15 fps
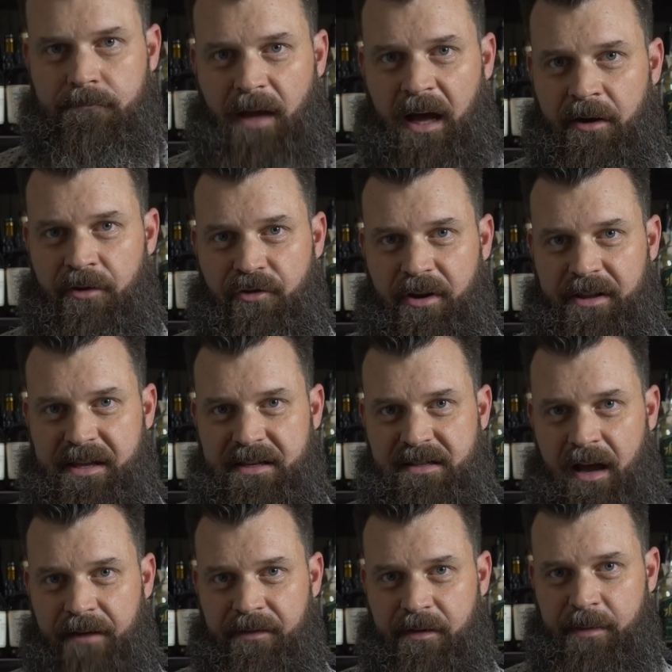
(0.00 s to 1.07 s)
I don't drink these
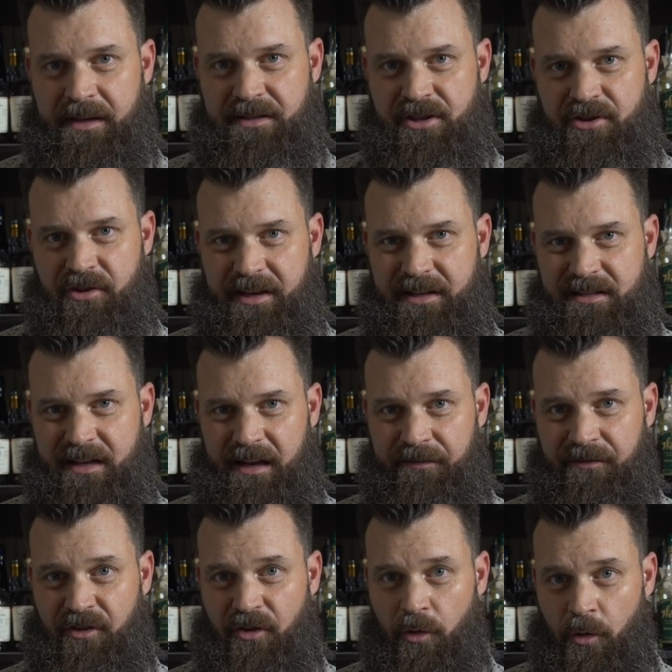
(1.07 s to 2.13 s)
often because the drink is kind
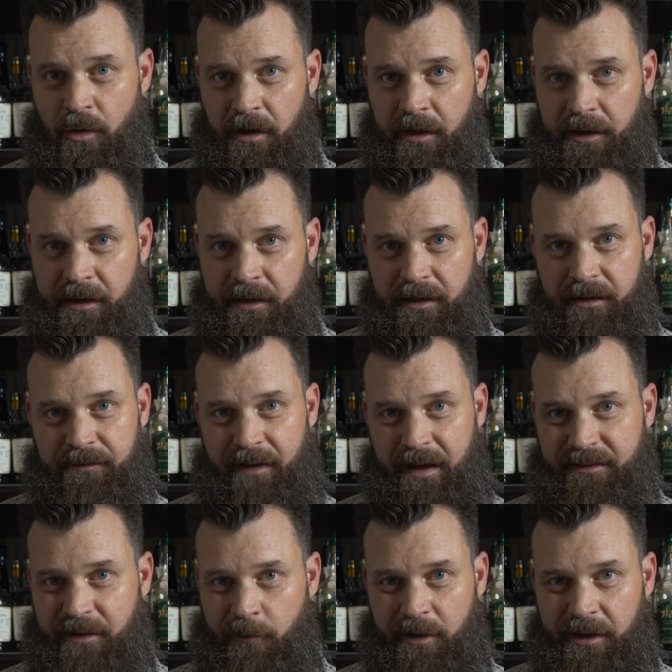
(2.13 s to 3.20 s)
of too good. In
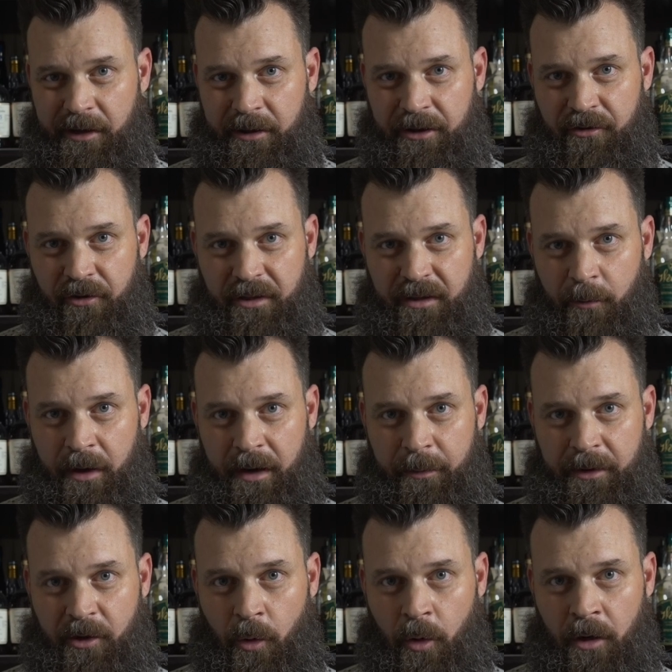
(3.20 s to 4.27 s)
fact, I really only drink them when I'm
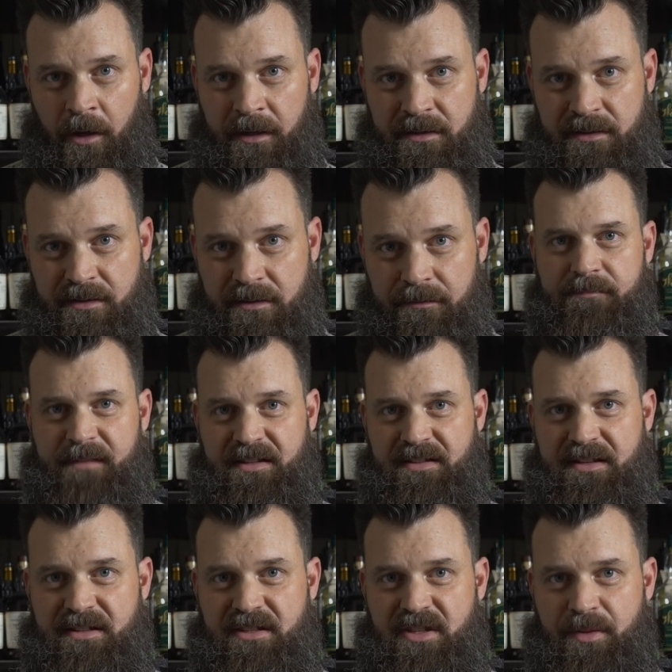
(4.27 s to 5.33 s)
in New Orleans. Now,
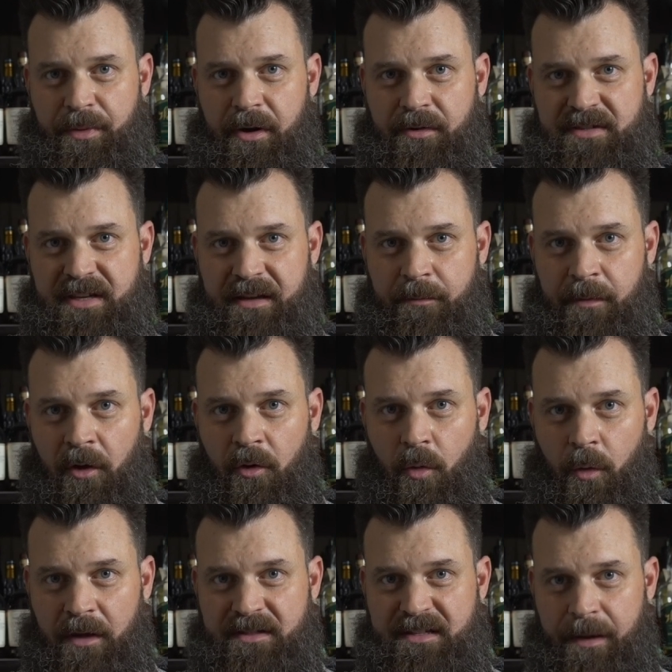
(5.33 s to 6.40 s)
since it's a protein, milk
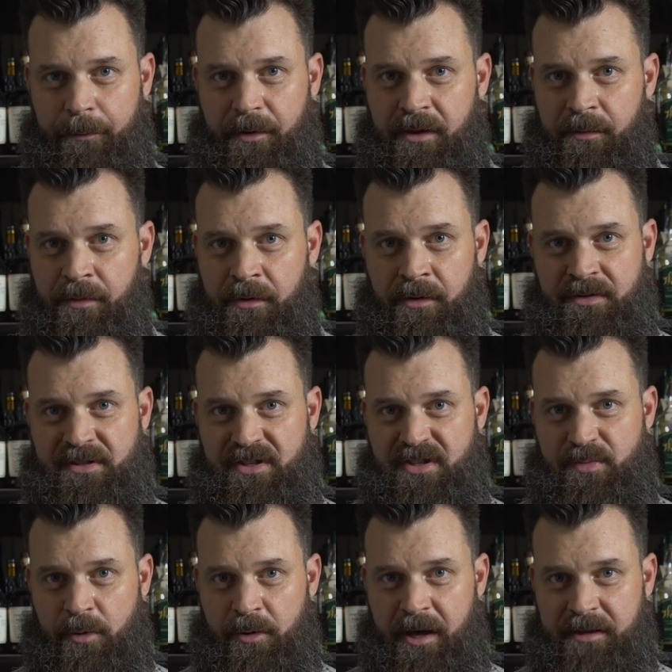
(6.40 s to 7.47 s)
will temper the booze and
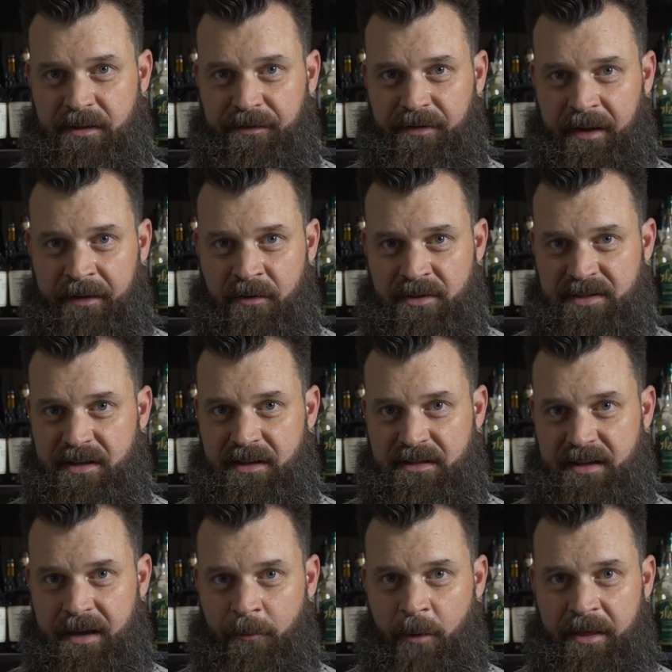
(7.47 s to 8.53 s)
smooth out the flavors in the
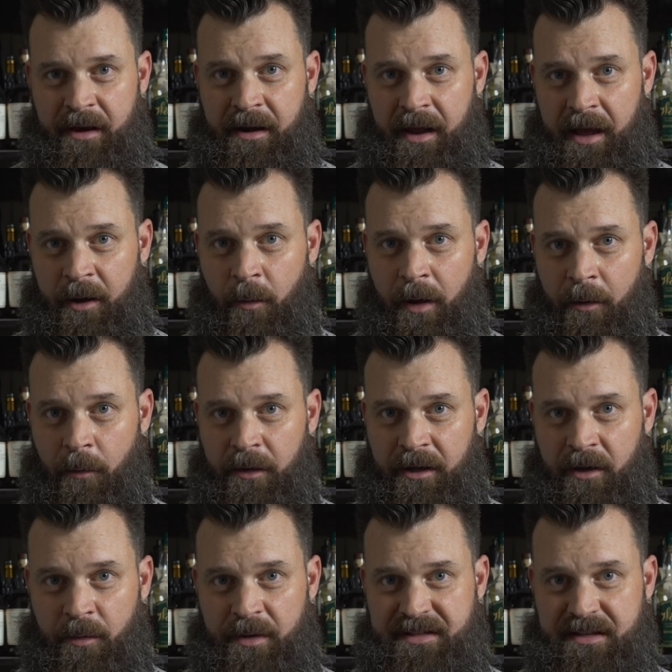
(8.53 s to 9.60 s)
same way that an egg white will in
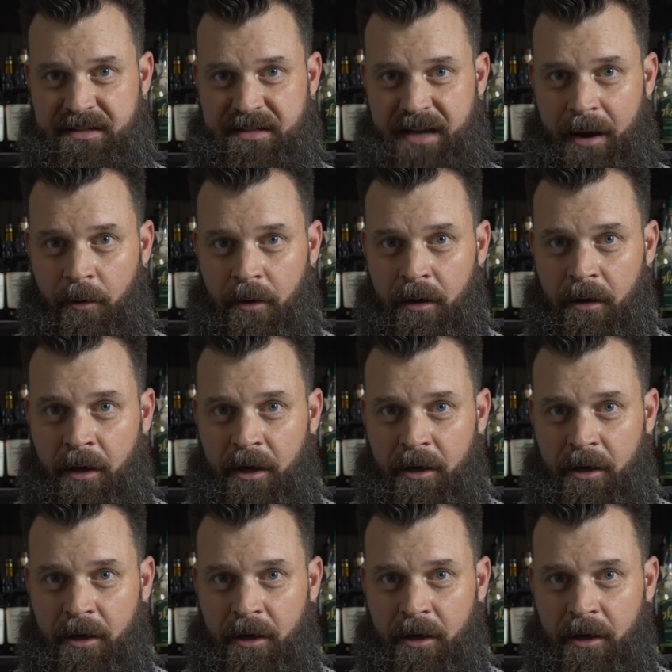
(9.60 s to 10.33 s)
a whiskey sour.